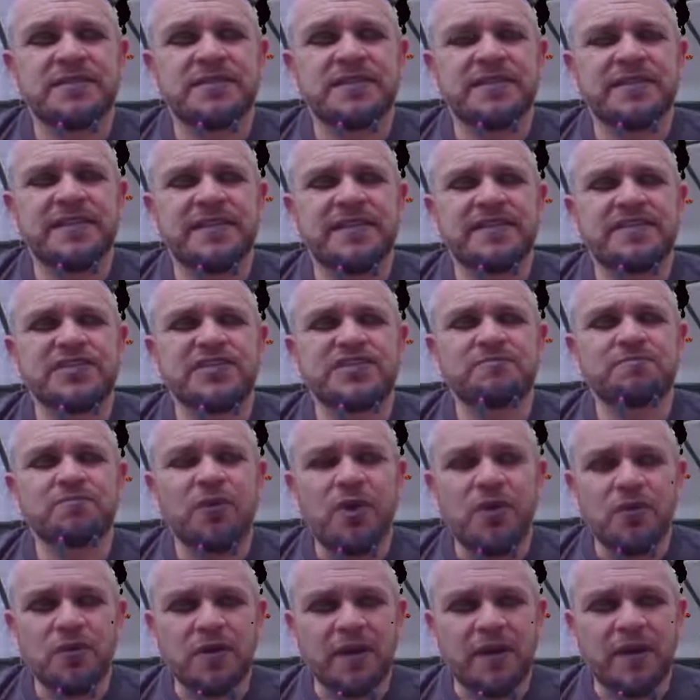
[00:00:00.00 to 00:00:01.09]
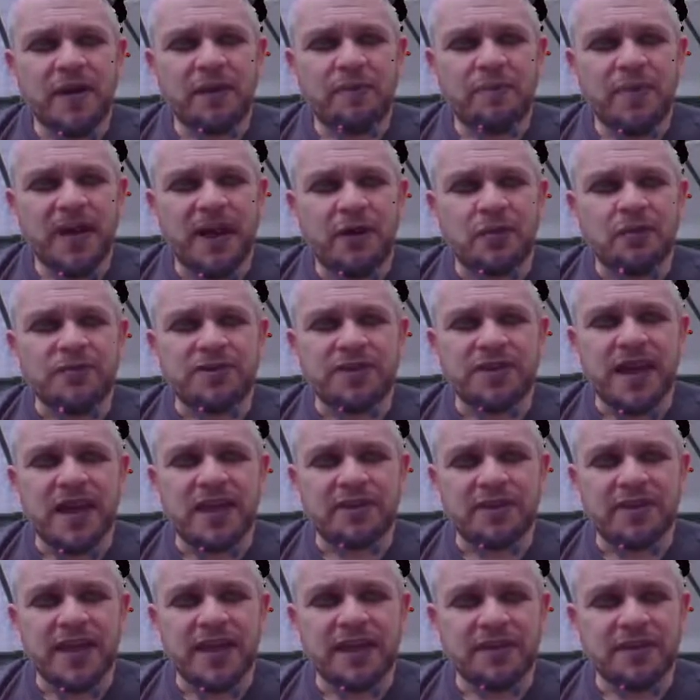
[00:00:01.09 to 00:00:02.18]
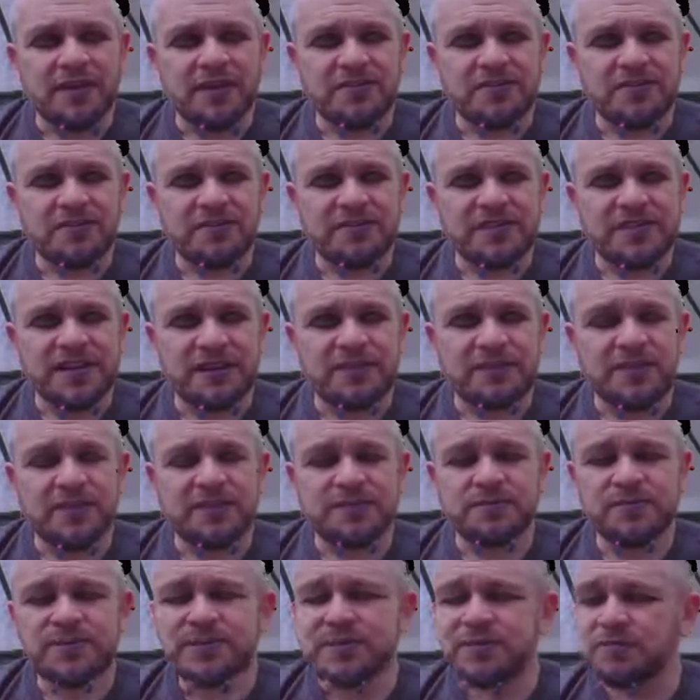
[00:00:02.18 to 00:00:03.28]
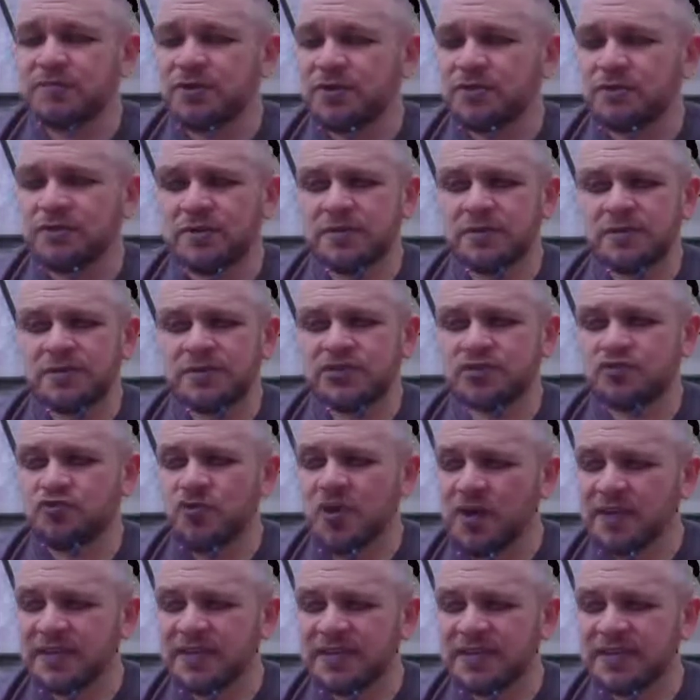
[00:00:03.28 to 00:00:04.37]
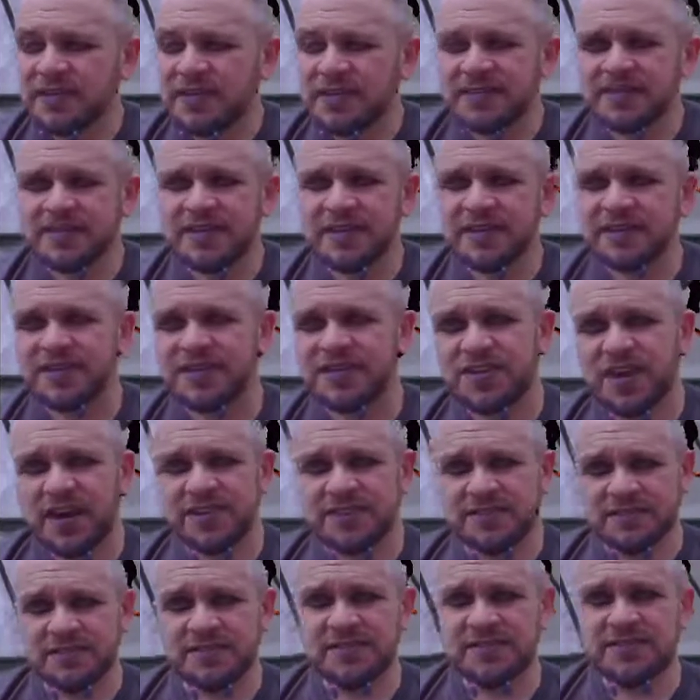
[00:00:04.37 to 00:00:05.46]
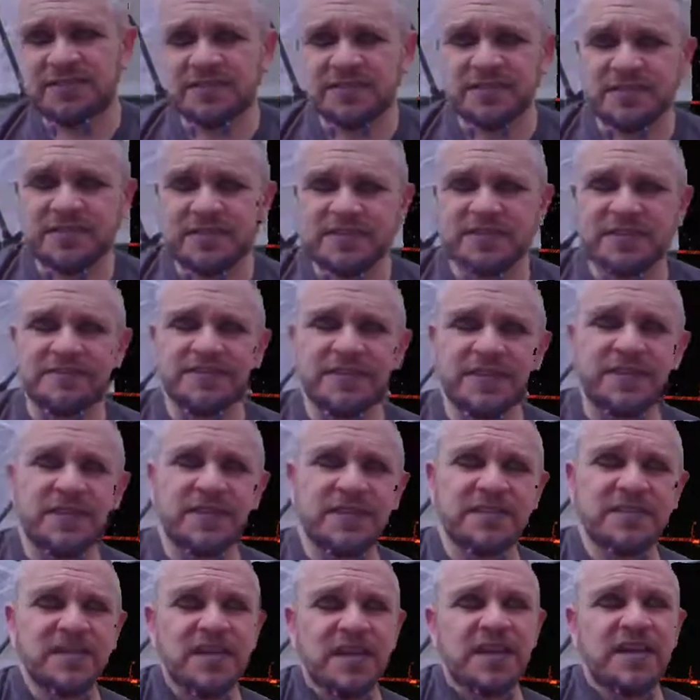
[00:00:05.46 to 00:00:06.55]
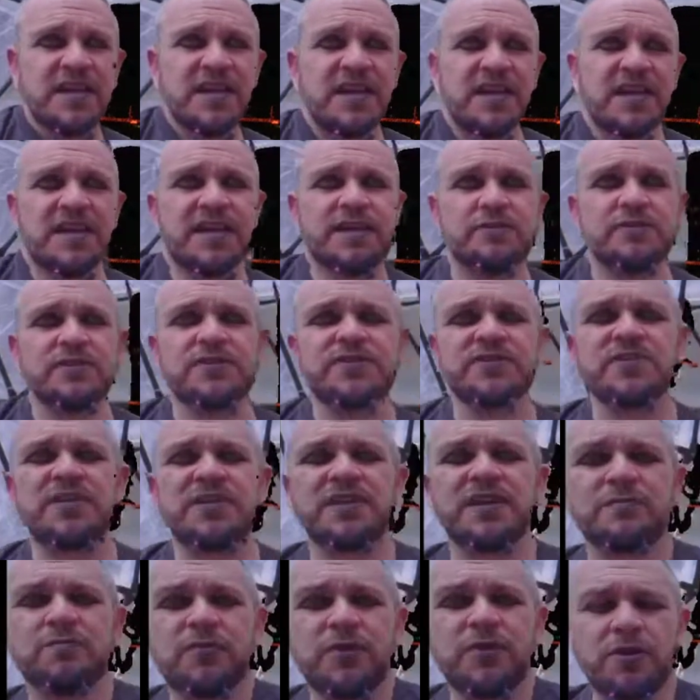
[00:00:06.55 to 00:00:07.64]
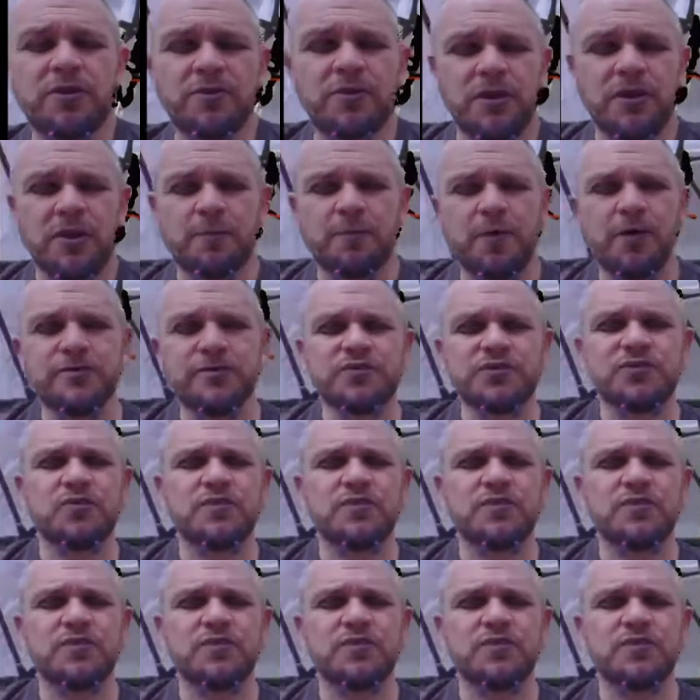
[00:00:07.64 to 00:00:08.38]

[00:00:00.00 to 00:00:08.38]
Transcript: He spoke about not liking authoritarianism. He spoke strongly against, like, the Nazis and stuff like this. He was oppo- opposed to